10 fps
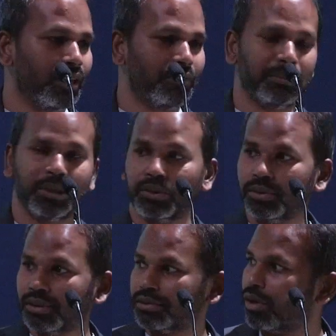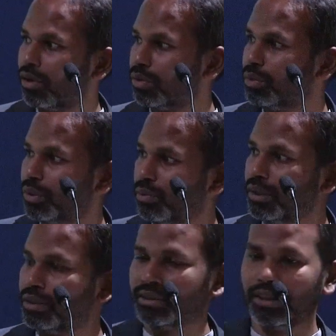And we've been doing this all over the
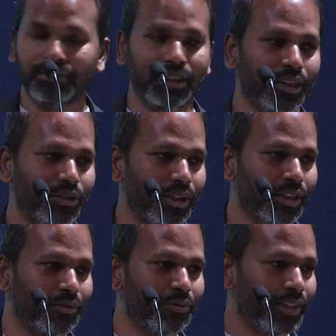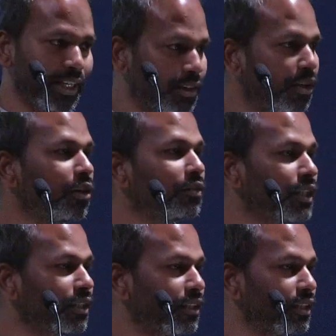world, and we had to kind of take all of
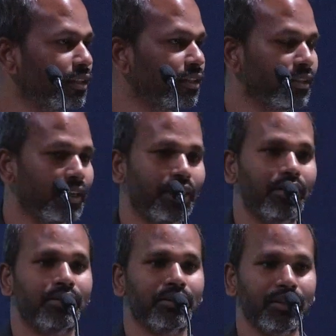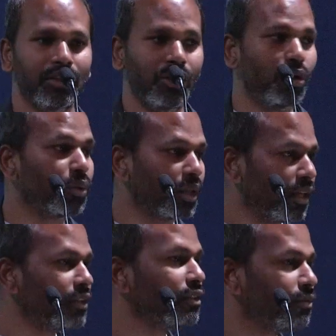that data and
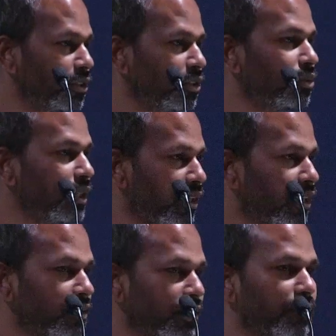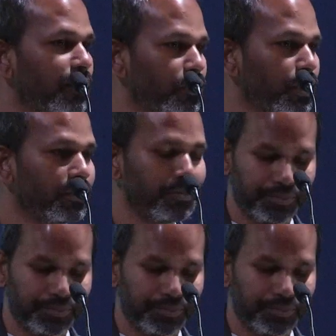localize it for the UK landscape as well.